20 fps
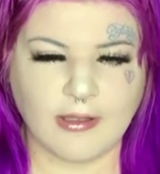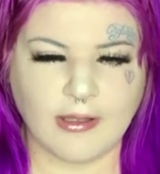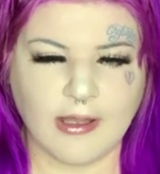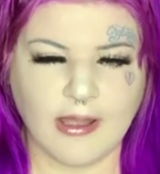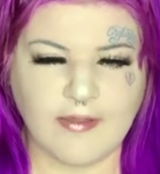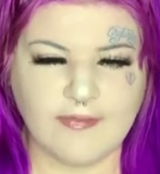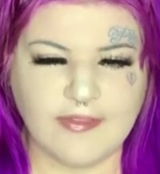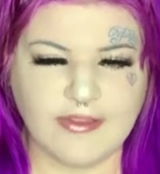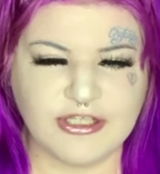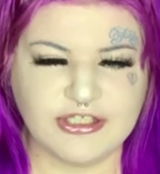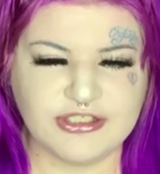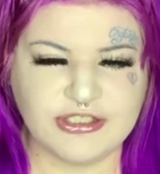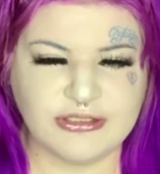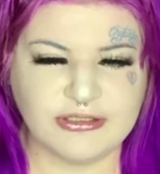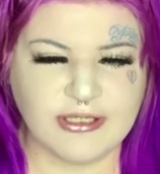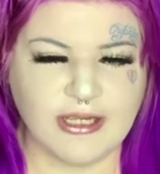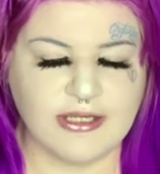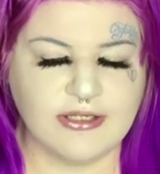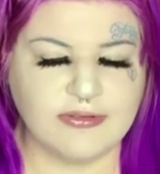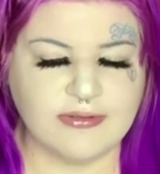I think she
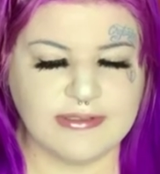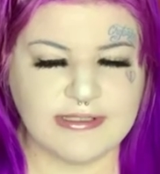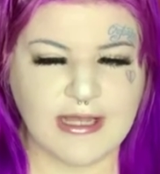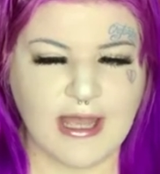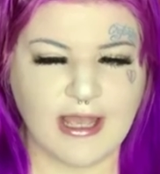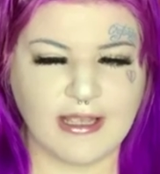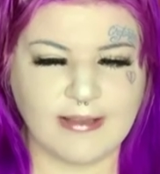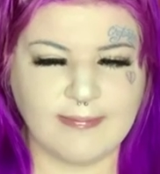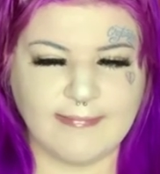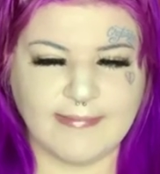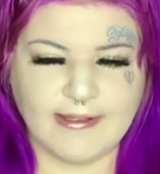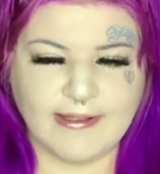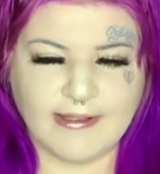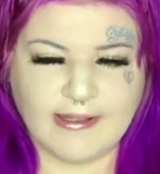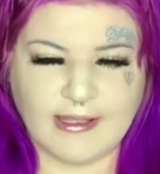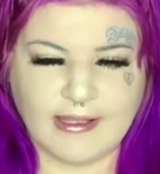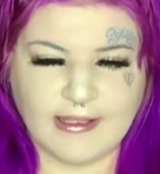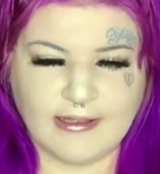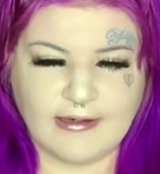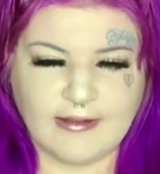tried to attack me
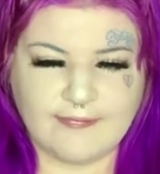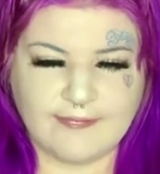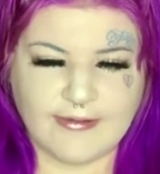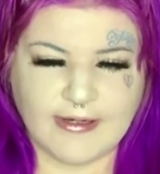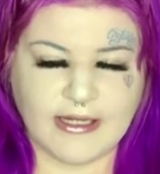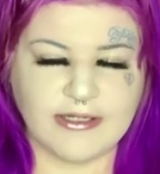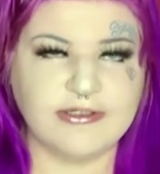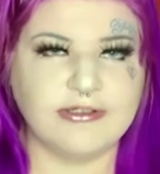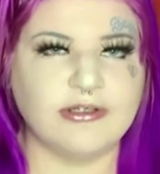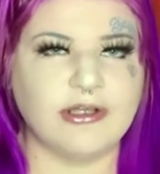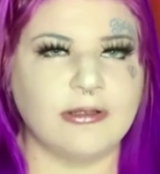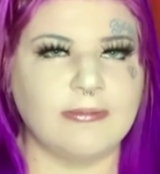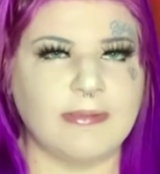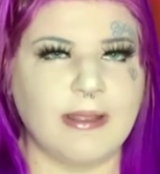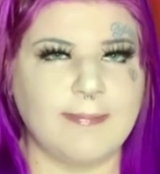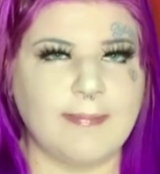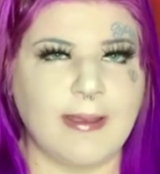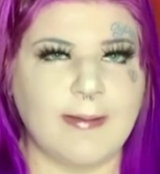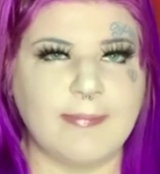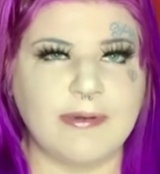again, and then I took out
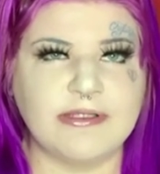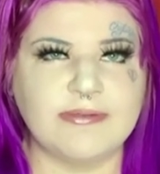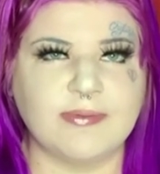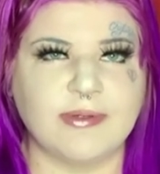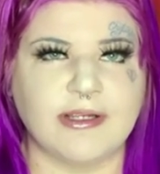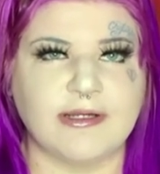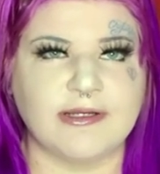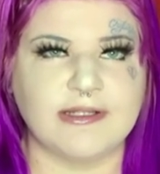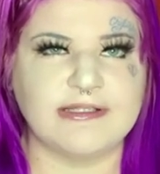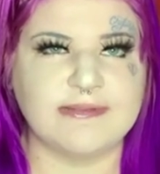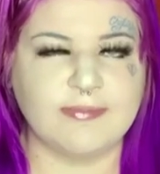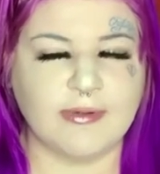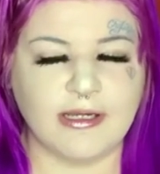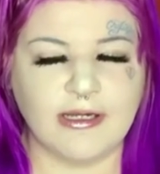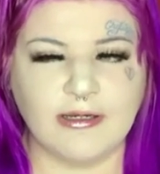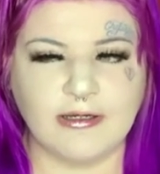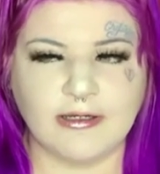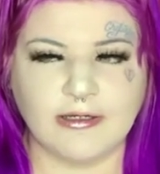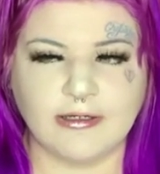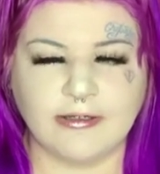my pepper spray and I
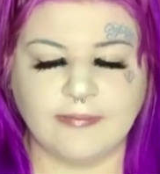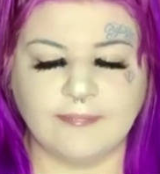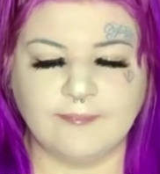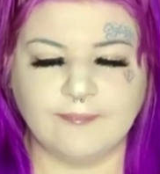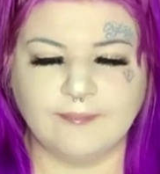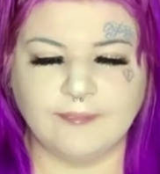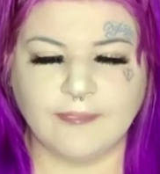sprayed her.